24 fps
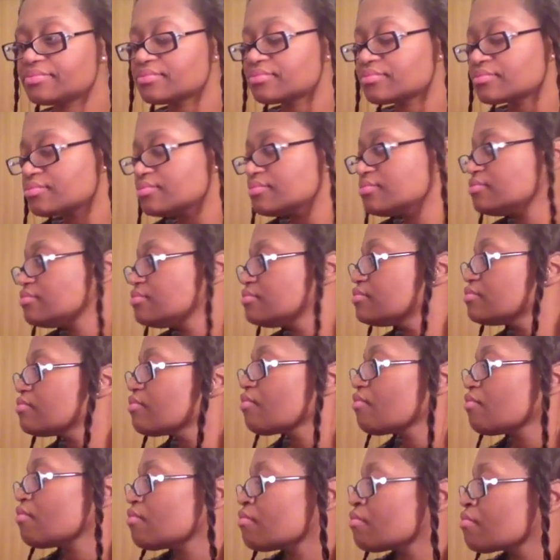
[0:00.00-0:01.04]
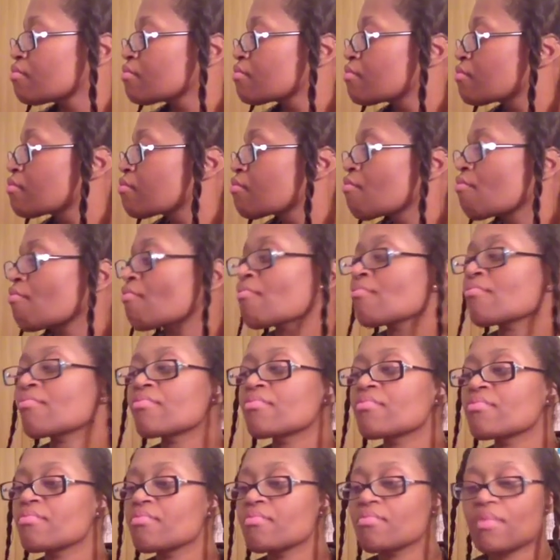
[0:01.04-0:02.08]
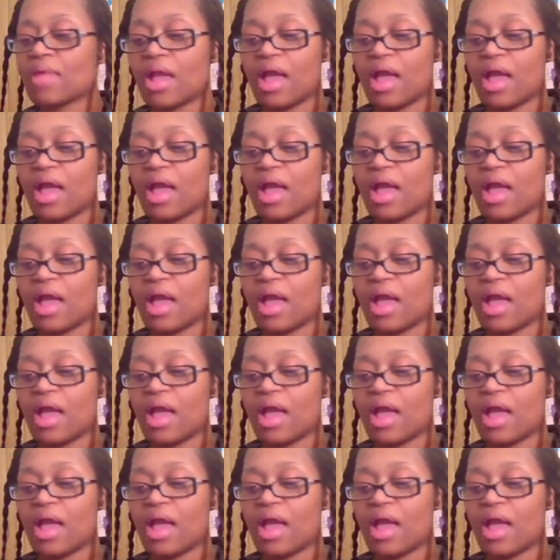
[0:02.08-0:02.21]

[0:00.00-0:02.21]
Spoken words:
Nothing is said.